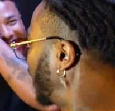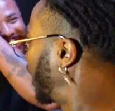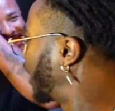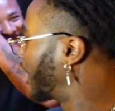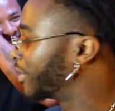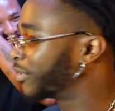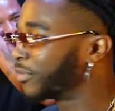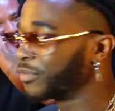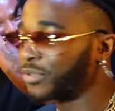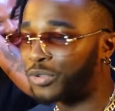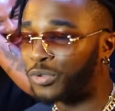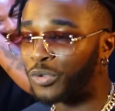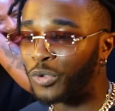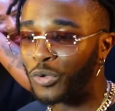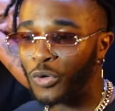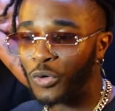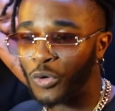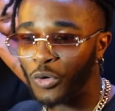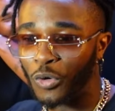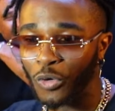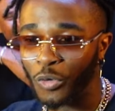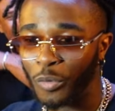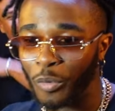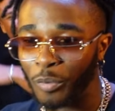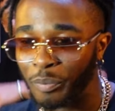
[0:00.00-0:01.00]
y'all
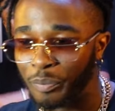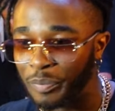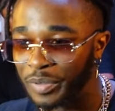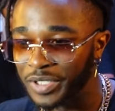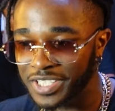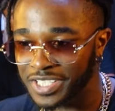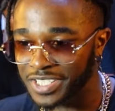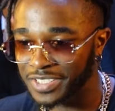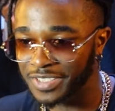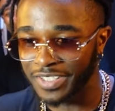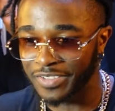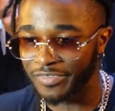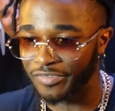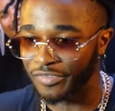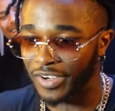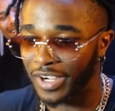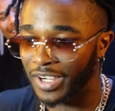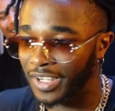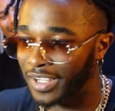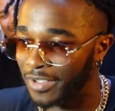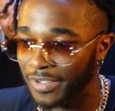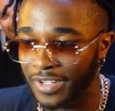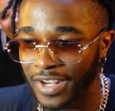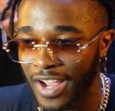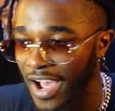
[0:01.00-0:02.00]
two pissing the
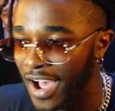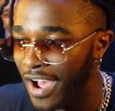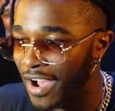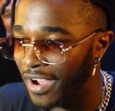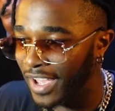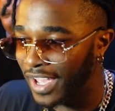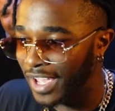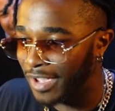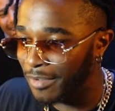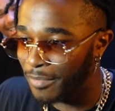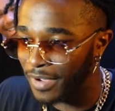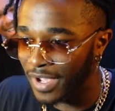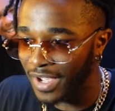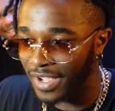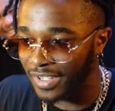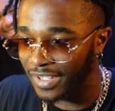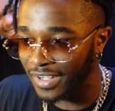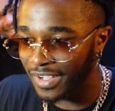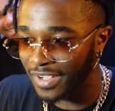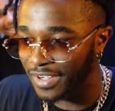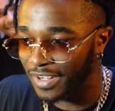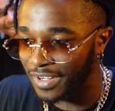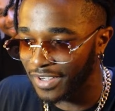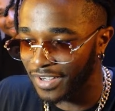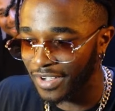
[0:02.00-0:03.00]
fuck? Nah, hey man,
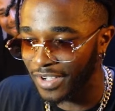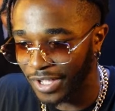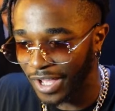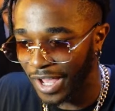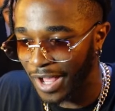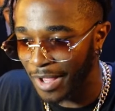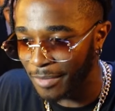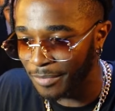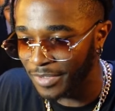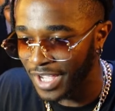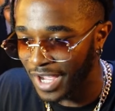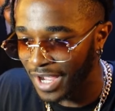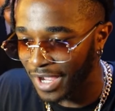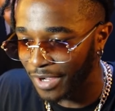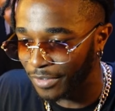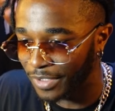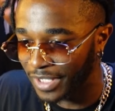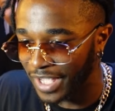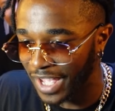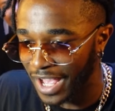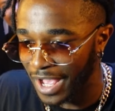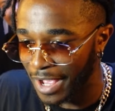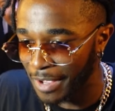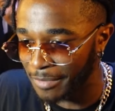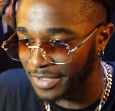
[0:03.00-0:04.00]
nah, nah, nah. Calm down,
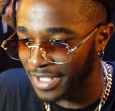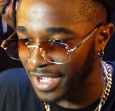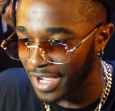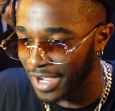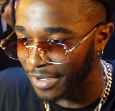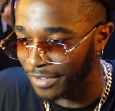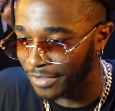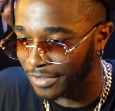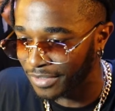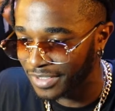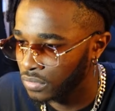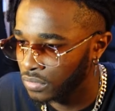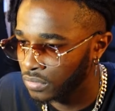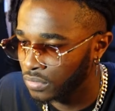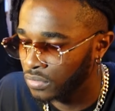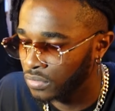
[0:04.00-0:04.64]
calm down.